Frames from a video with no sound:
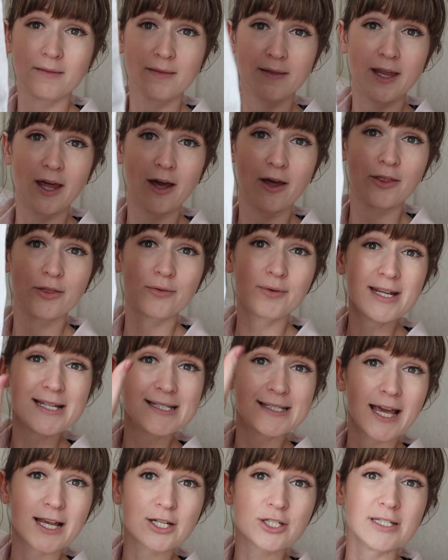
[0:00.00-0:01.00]
There are 3
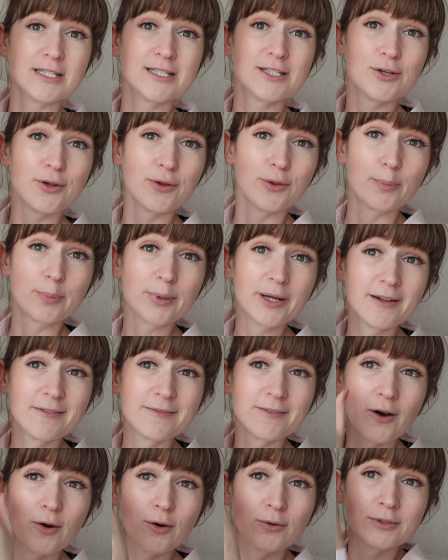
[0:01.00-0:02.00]
sections to the
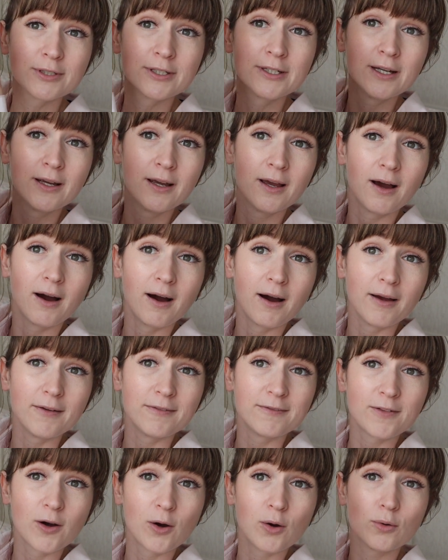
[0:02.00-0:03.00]
pre-fold. I
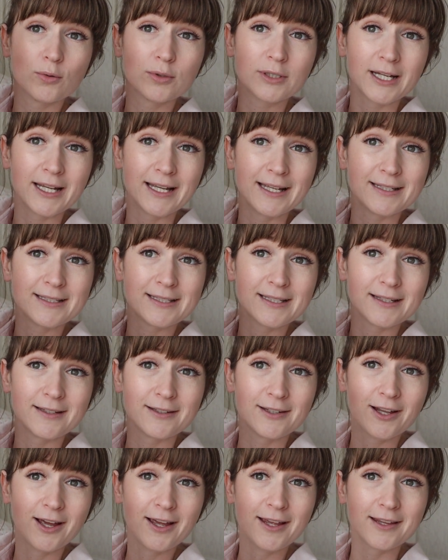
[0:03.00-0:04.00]
fold it
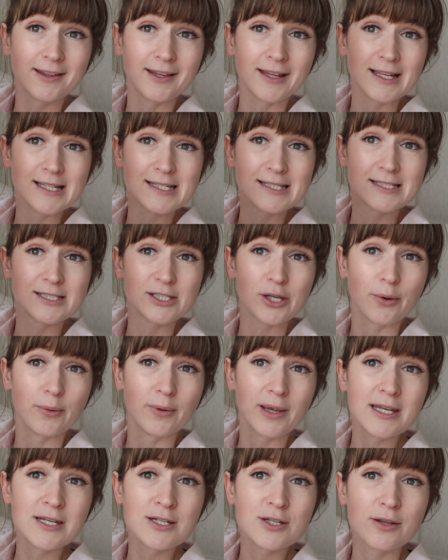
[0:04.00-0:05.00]
like this,
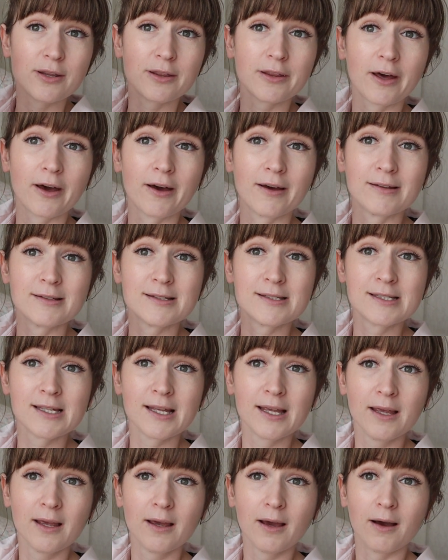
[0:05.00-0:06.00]
so into thirds,
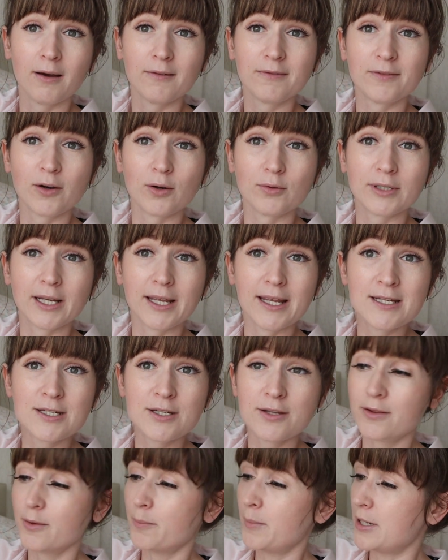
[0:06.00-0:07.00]
I fold it
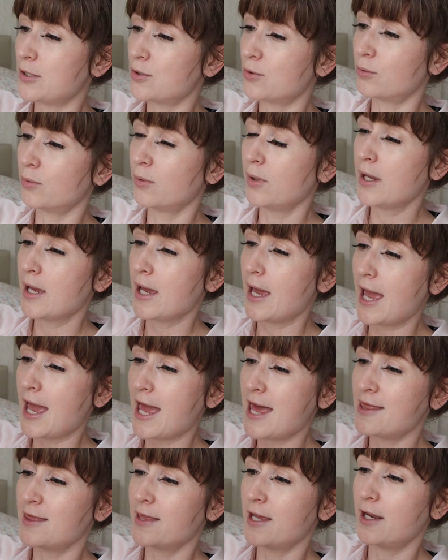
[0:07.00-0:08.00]
into the middle,
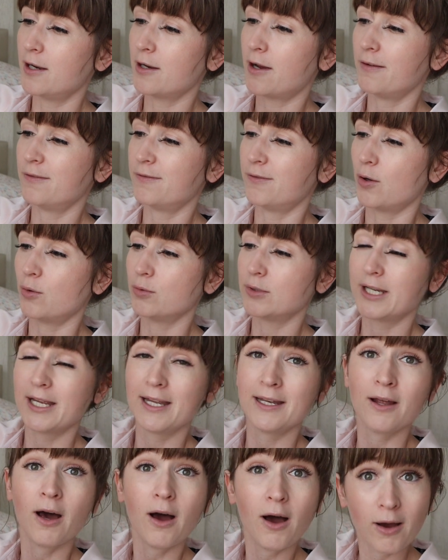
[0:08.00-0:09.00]
and then I fold it
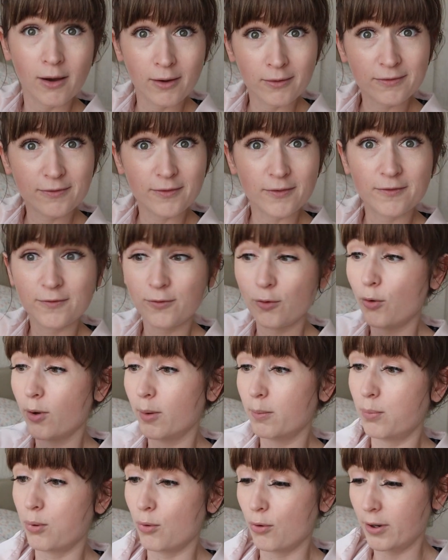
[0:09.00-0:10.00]
in half for
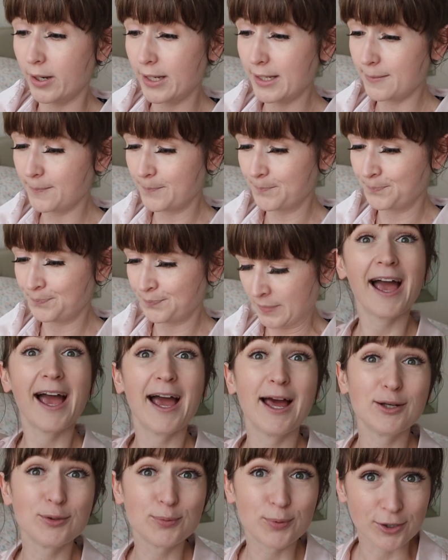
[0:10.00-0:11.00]
a boy.
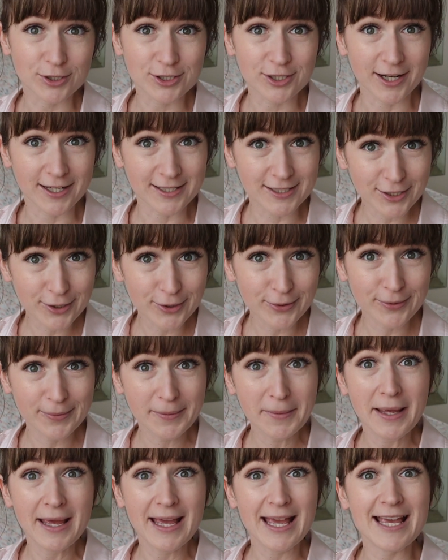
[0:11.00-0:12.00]
And what I do
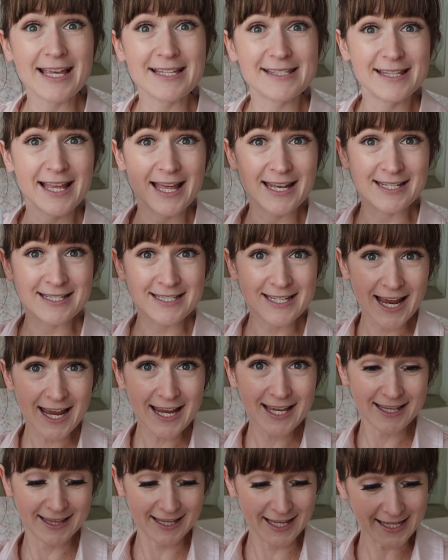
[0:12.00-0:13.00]
is then
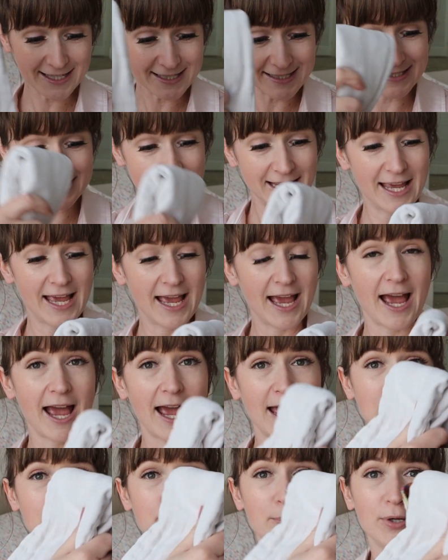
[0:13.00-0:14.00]
take this
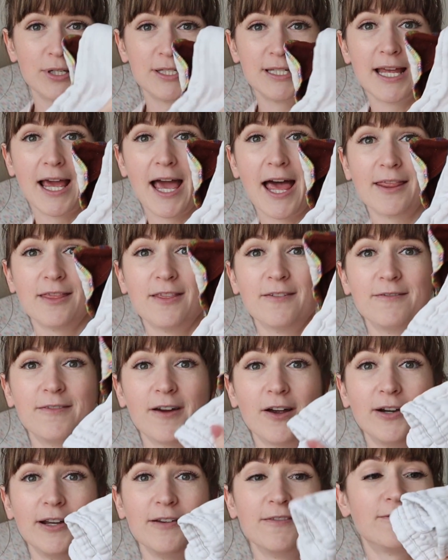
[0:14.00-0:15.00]
and put it at the
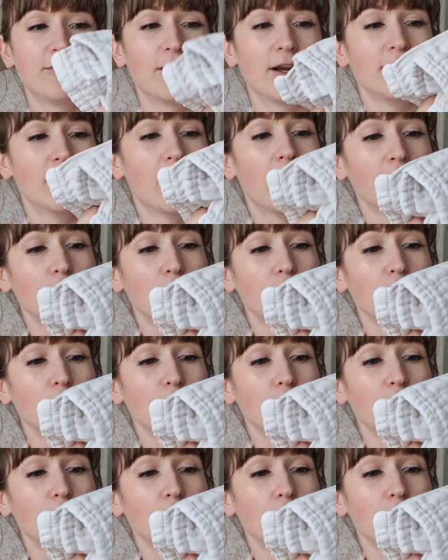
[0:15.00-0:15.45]
very front.